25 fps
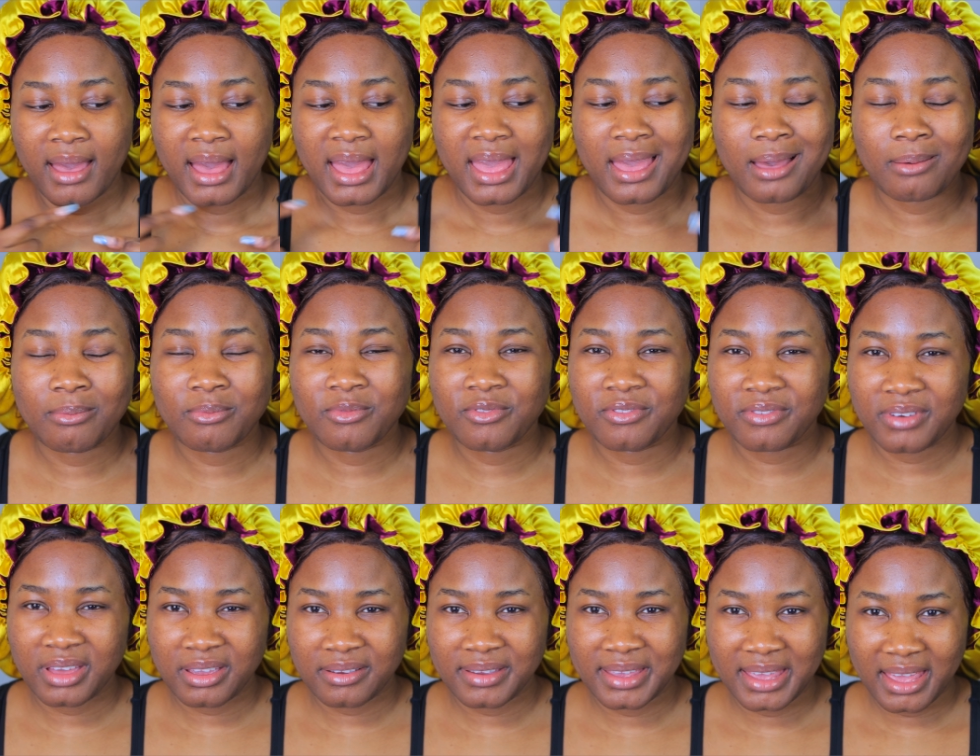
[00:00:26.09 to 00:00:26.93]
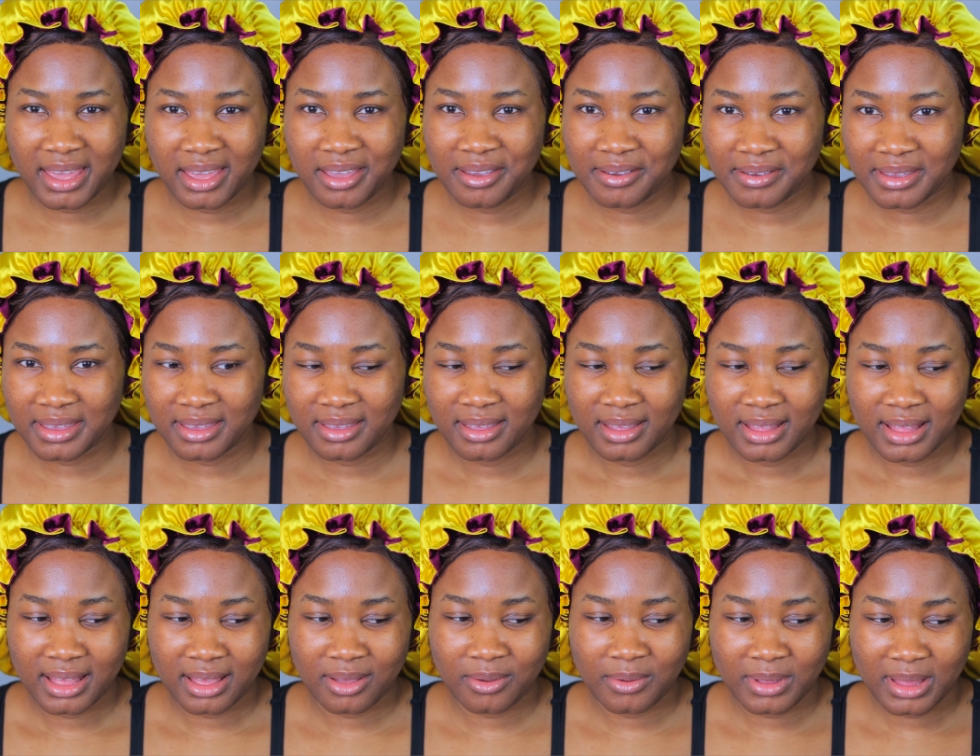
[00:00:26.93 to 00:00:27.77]
I am very hairy.
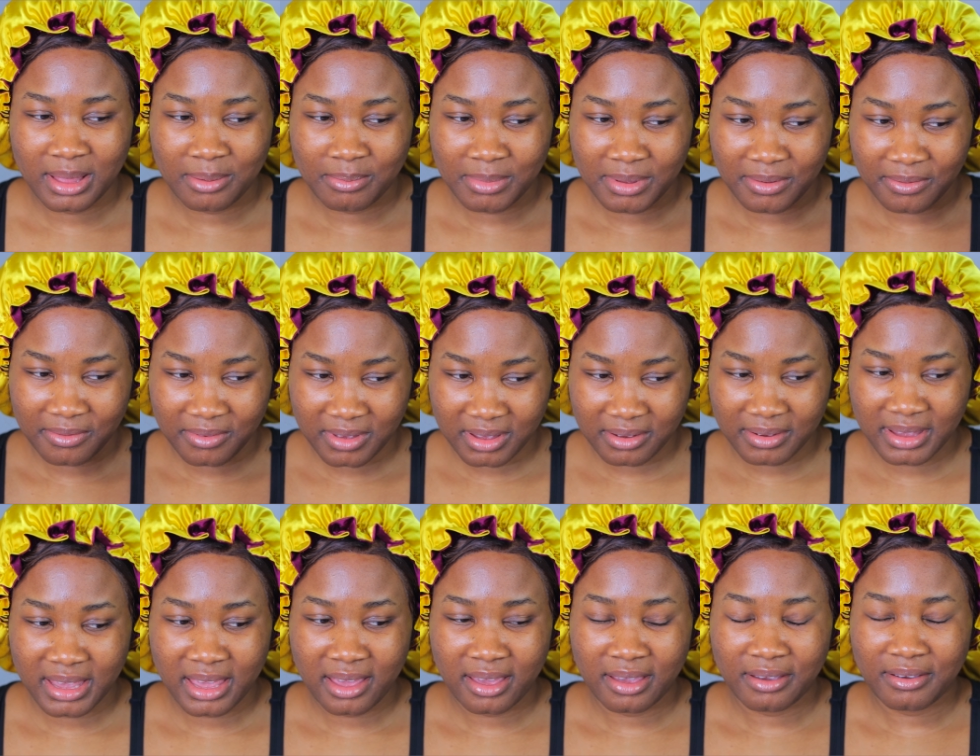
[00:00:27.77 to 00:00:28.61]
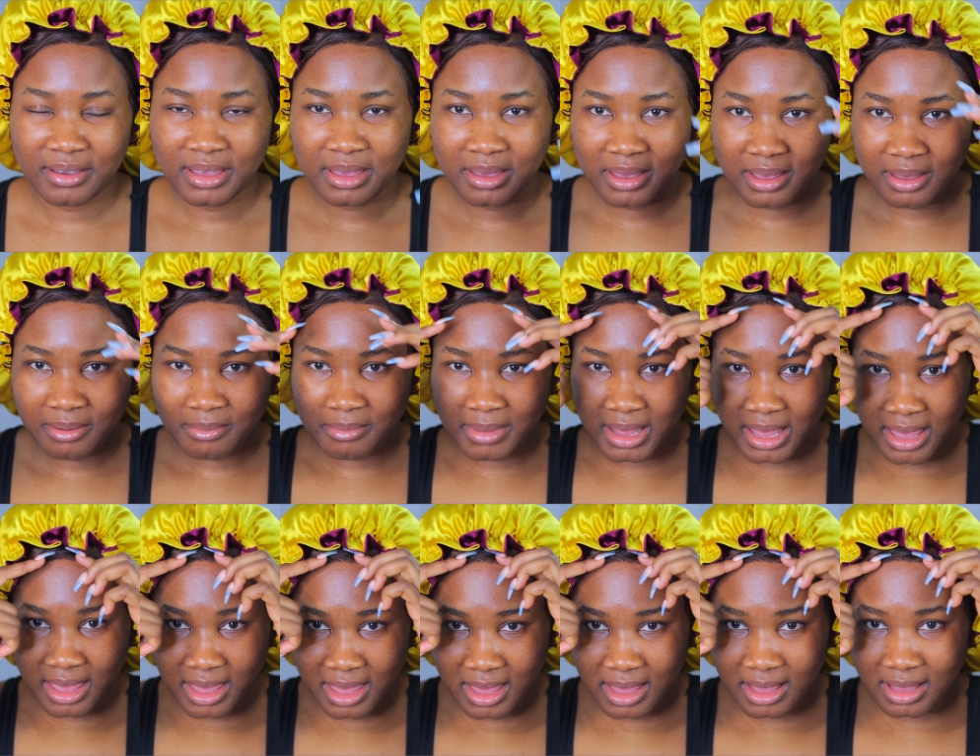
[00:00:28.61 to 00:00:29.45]
Like when I mean very hairy, my
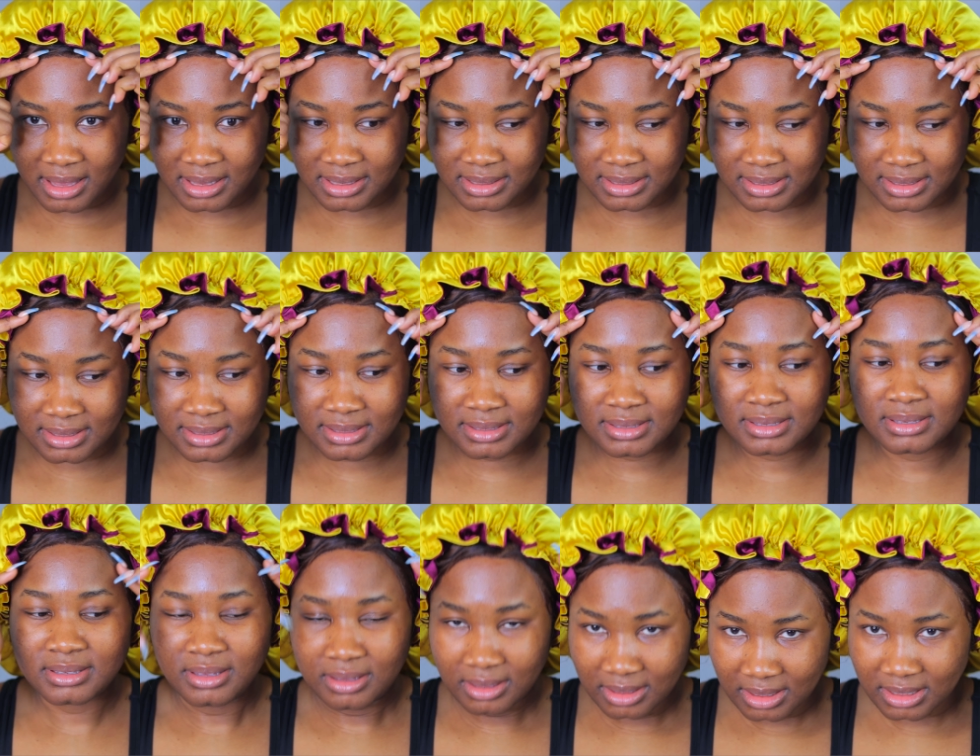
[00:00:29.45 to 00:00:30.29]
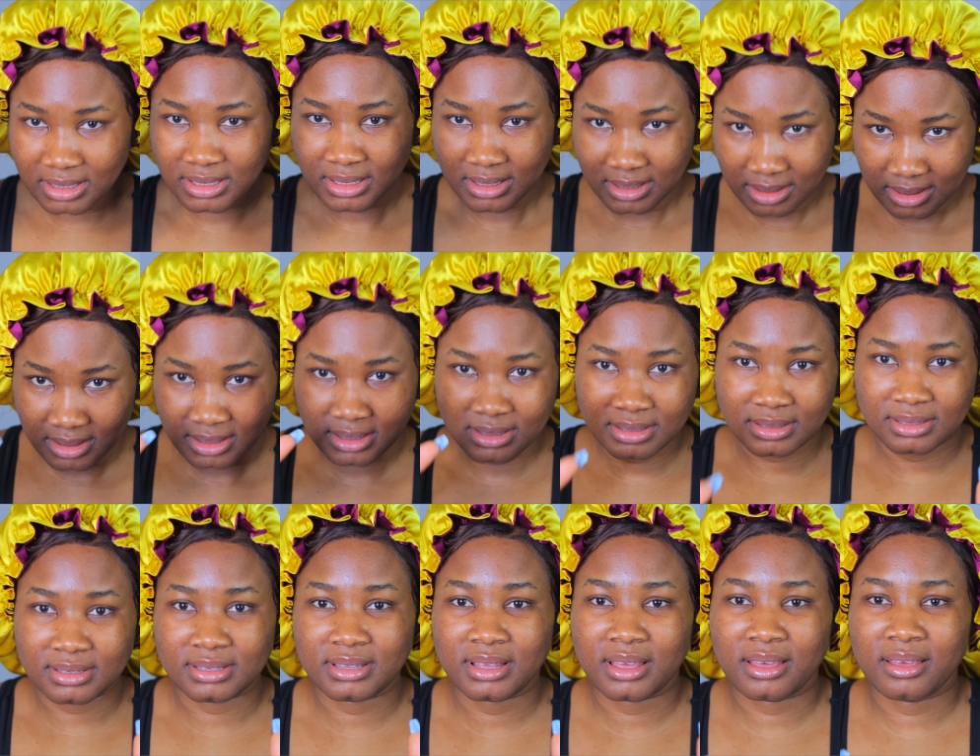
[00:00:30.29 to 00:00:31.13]
hair is
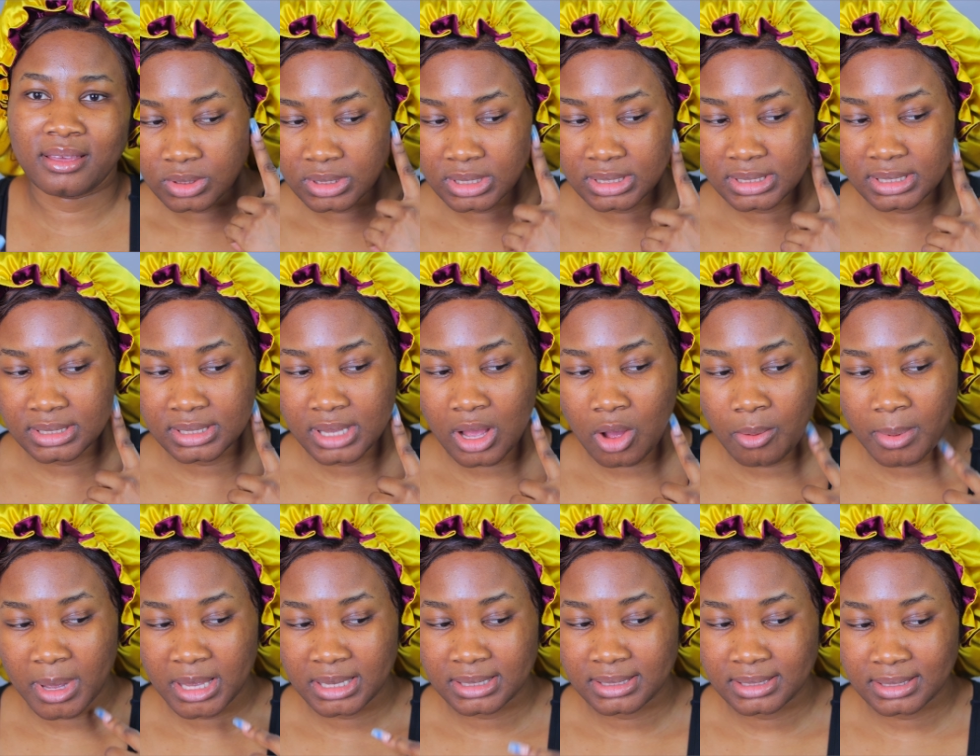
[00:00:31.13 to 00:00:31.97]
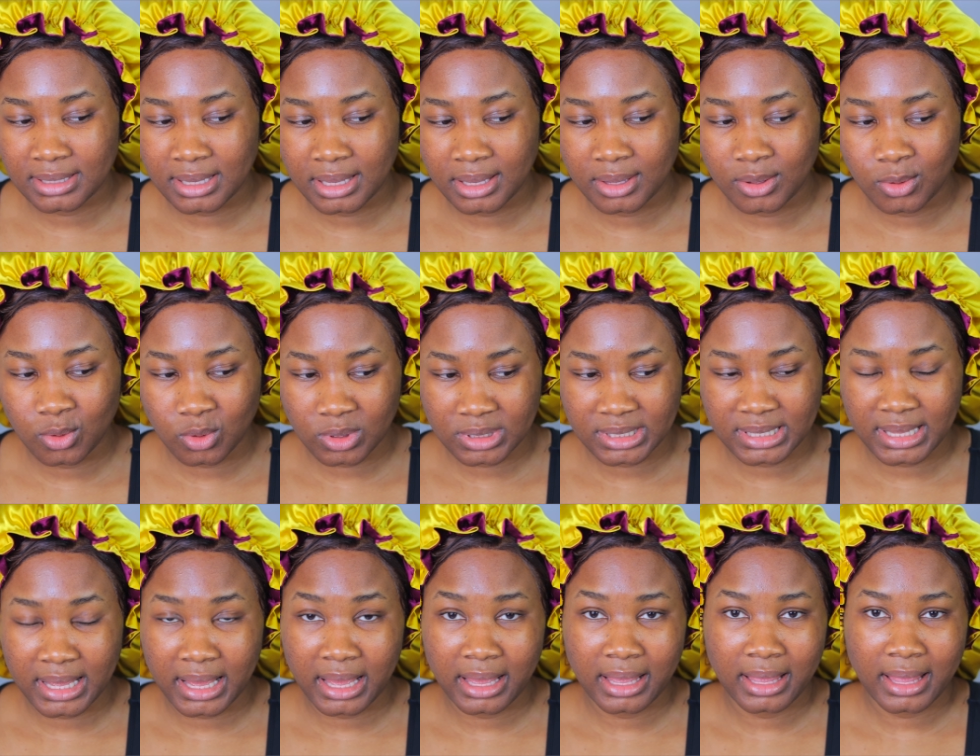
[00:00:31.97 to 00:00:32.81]
there. So this is how my skin looks
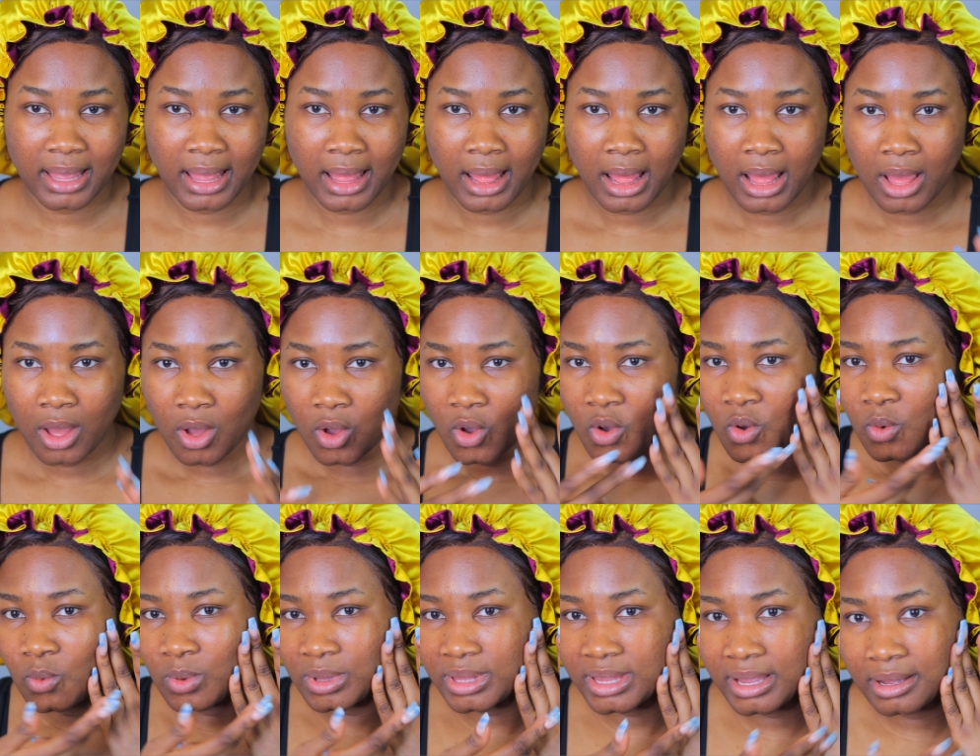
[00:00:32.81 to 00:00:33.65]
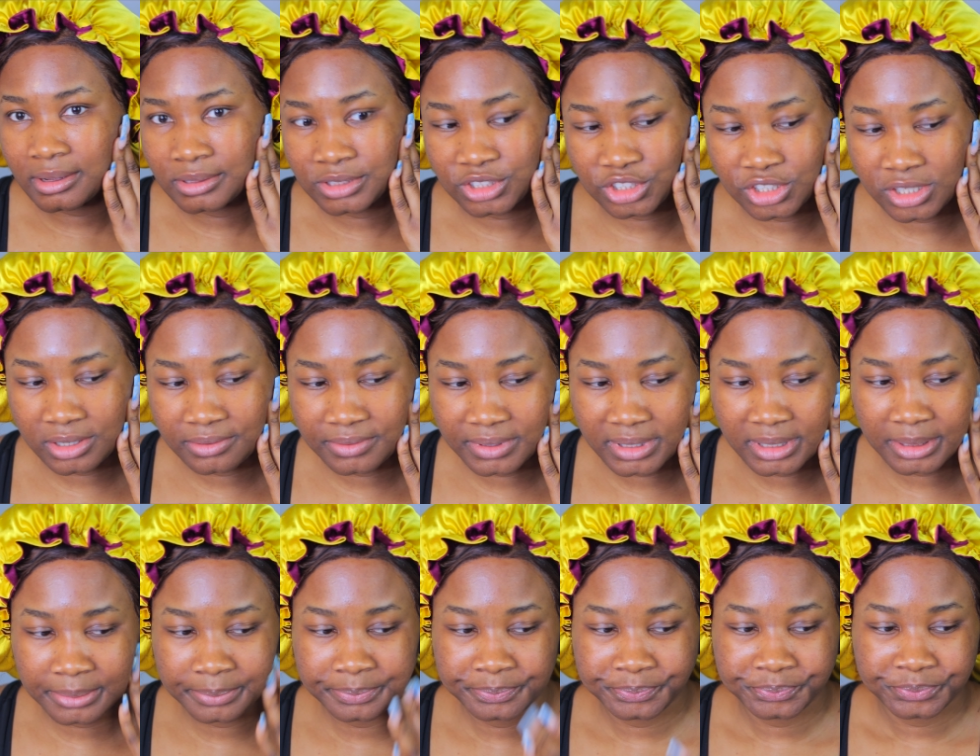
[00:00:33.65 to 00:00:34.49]
like without
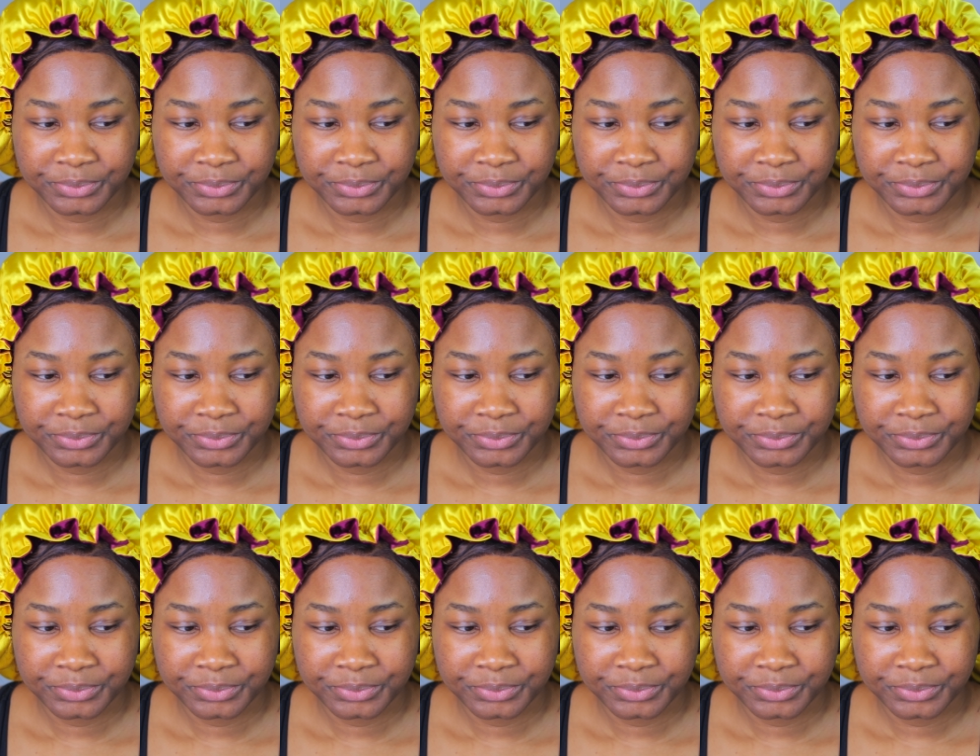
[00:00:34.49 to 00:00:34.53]
shaving.